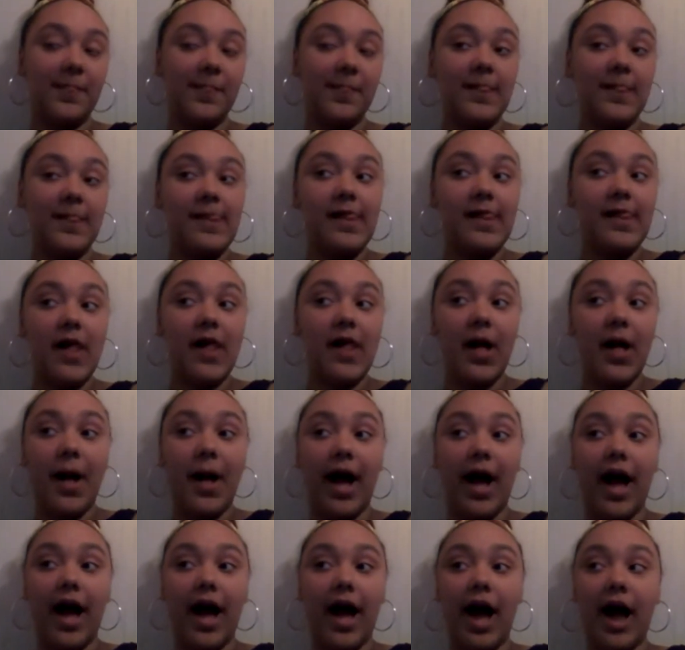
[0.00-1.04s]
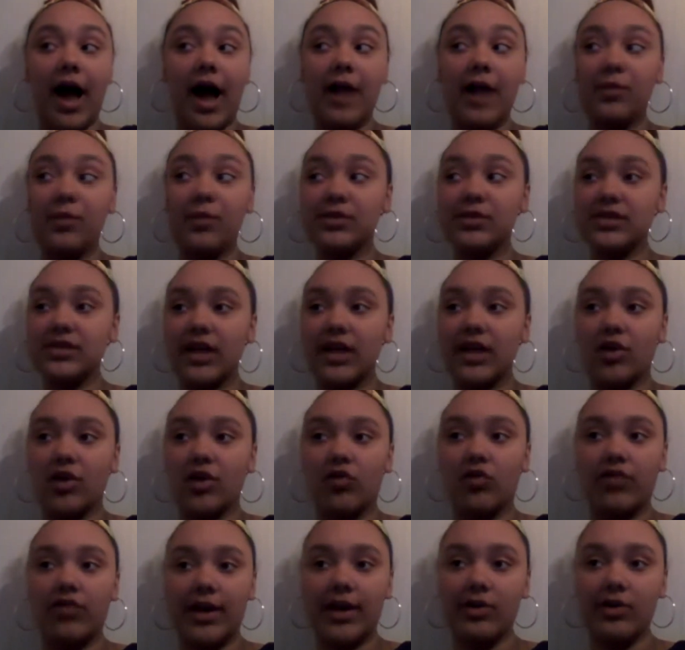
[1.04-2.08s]
because look,
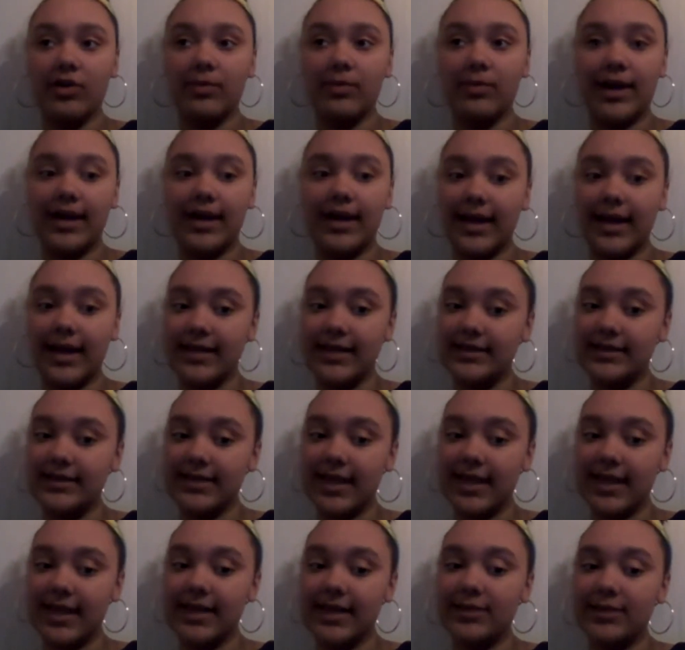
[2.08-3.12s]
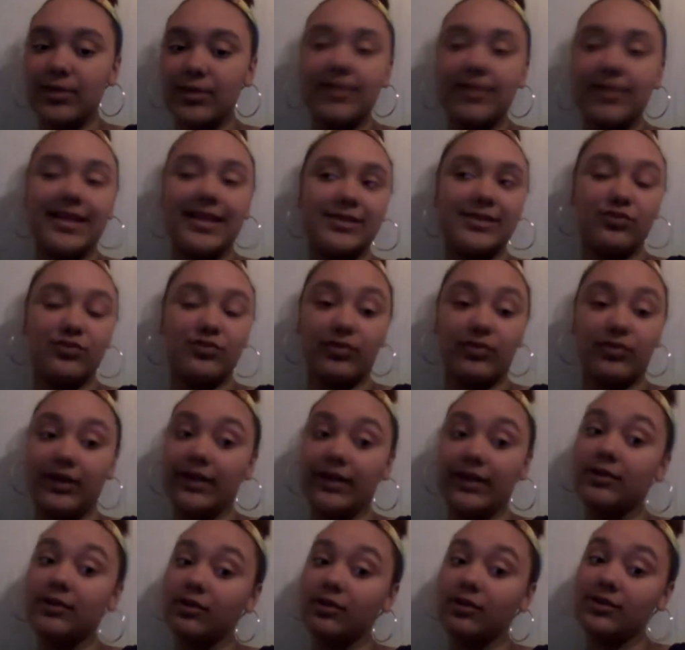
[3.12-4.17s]
it was like right on my nightstand,
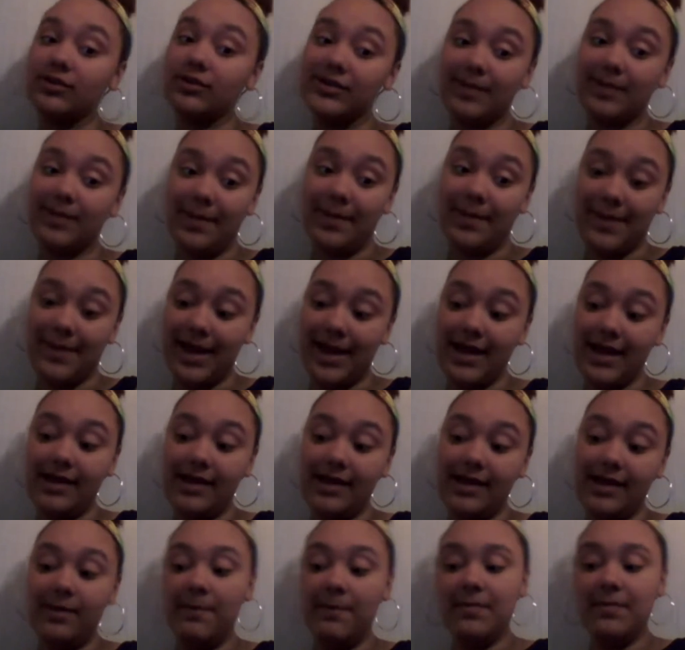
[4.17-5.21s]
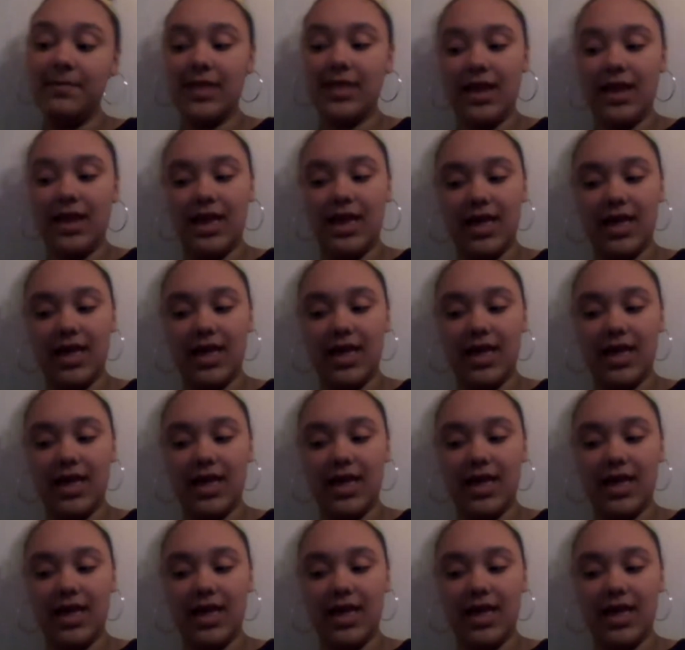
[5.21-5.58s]
and that's really close to my bed.